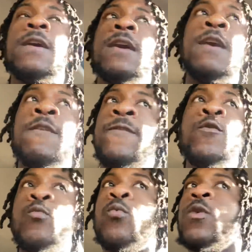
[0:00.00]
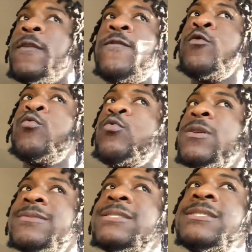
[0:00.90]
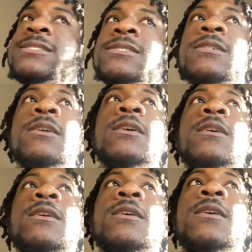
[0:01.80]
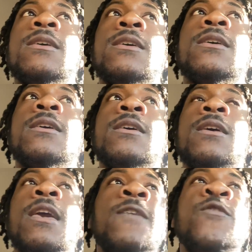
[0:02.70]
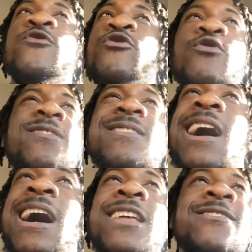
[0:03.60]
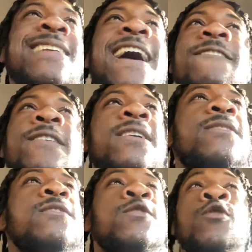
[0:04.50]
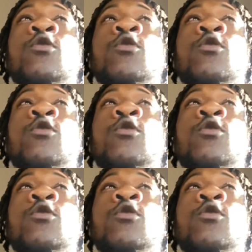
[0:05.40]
if you if you, you know what I'm saying if you just trust God and just have faith you